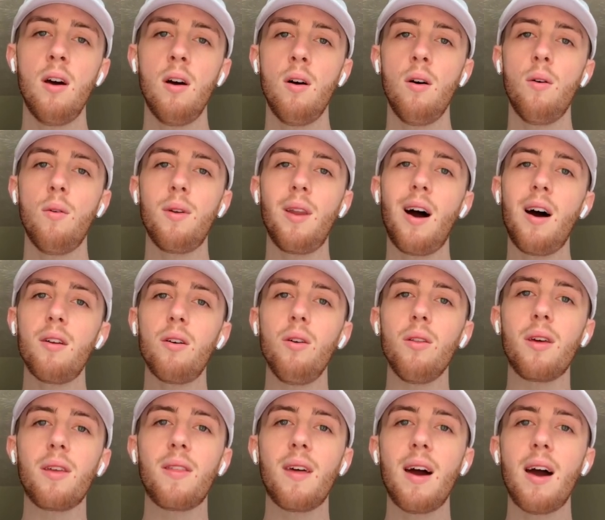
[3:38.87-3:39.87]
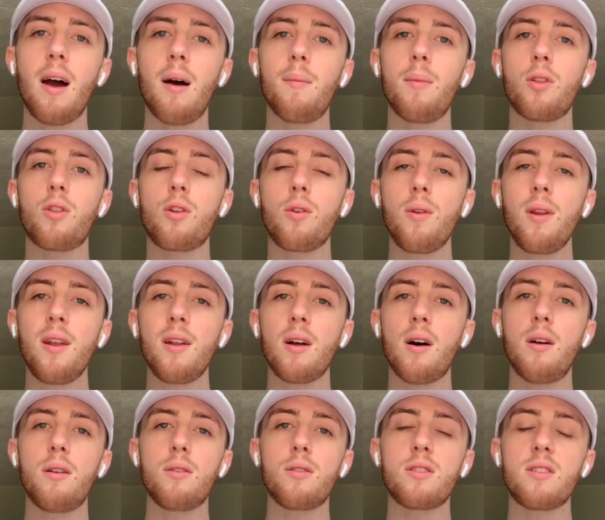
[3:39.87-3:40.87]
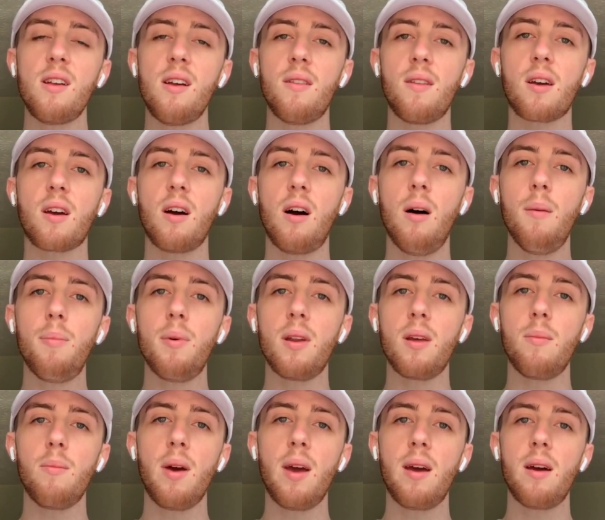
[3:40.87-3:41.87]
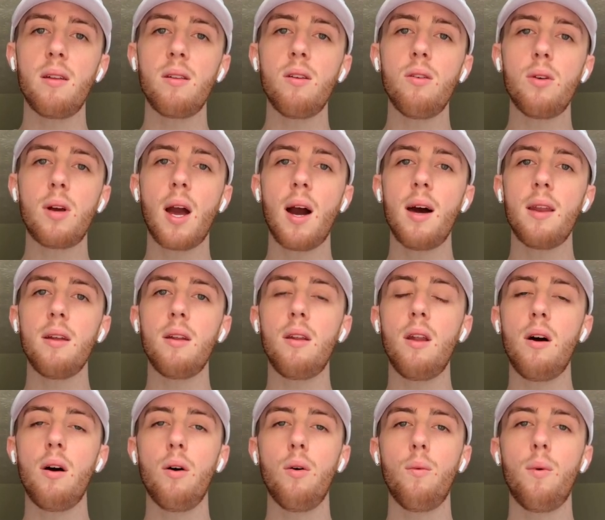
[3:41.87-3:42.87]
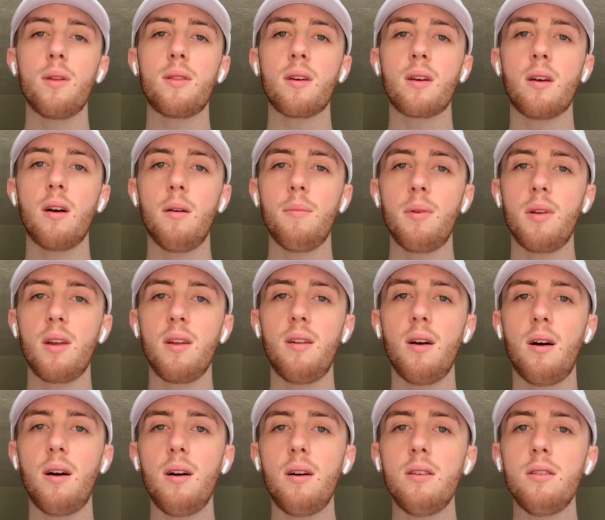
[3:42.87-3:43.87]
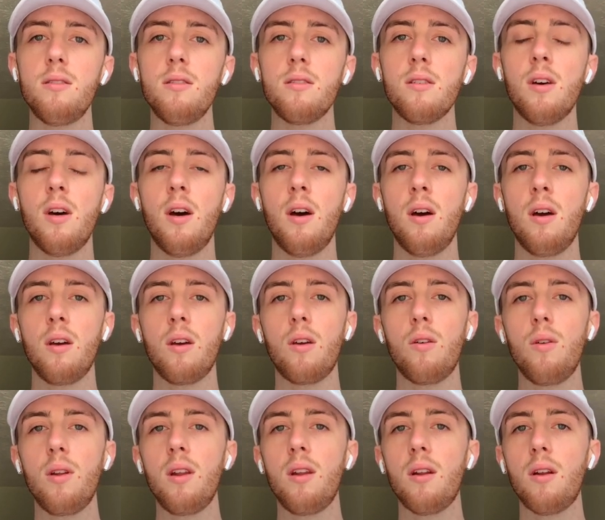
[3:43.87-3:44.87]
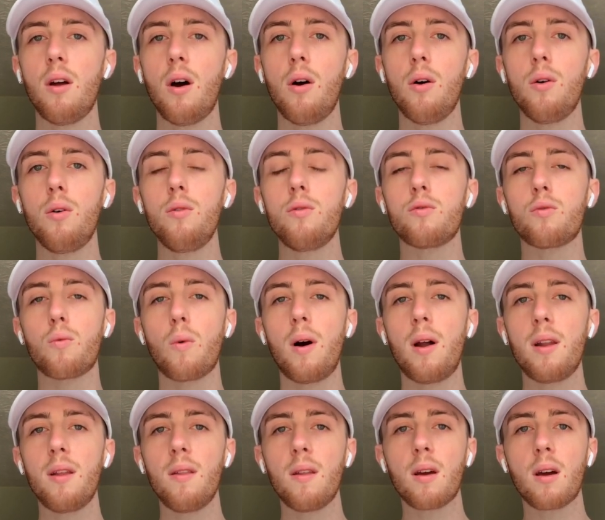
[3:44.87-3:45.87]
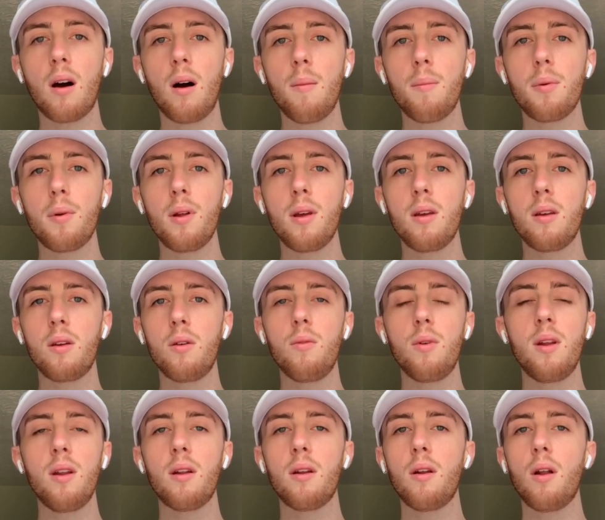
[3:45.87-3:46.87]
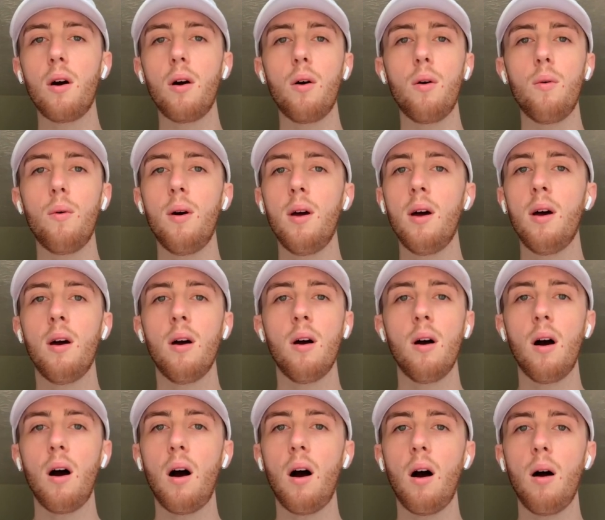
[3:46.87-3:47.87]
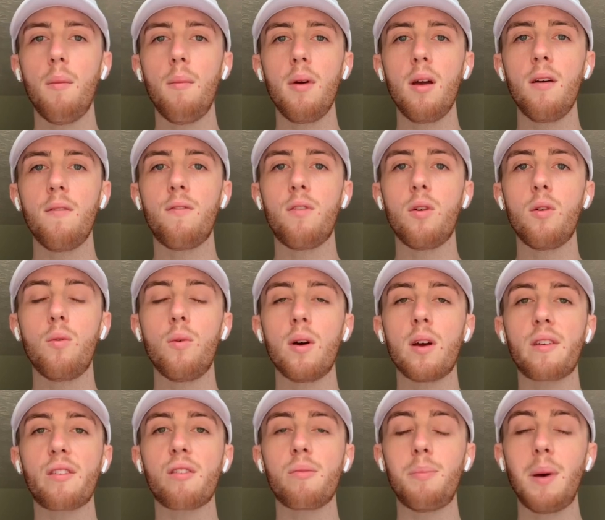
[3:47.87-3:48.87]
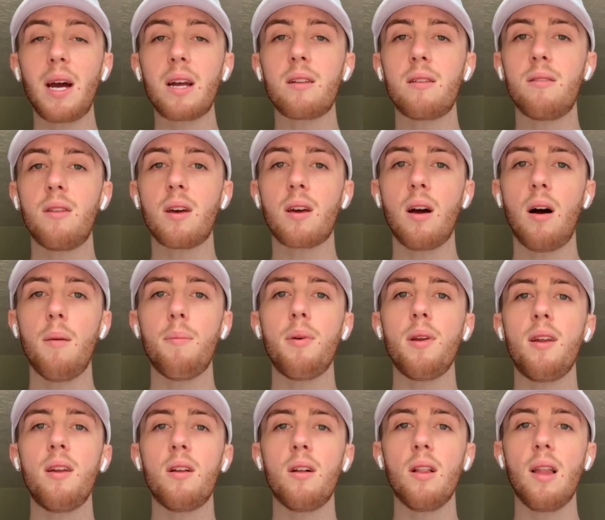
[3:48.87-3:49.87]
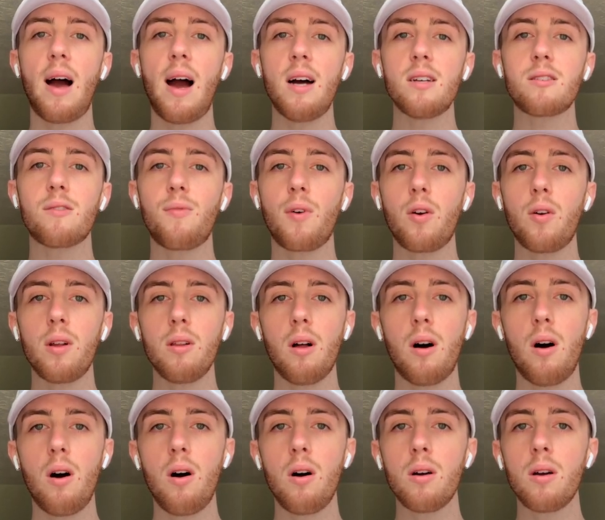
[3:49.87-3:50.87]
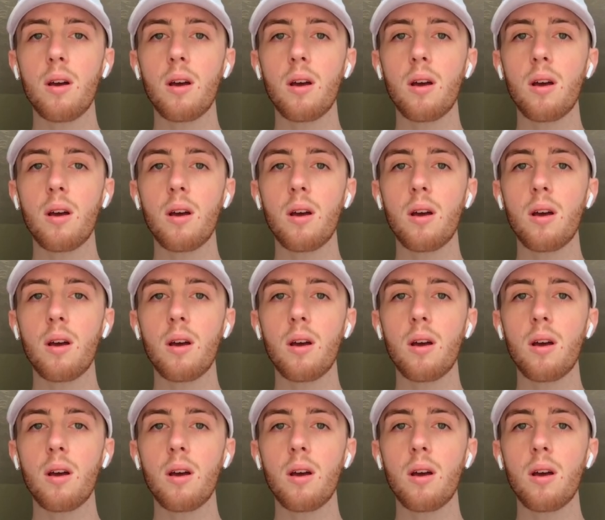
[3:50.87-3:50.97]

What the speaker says: Not only that, but you need to understand the company, man. You got to know what the company does. You need to know who's running the company. You need to know if you expect the company to last very long,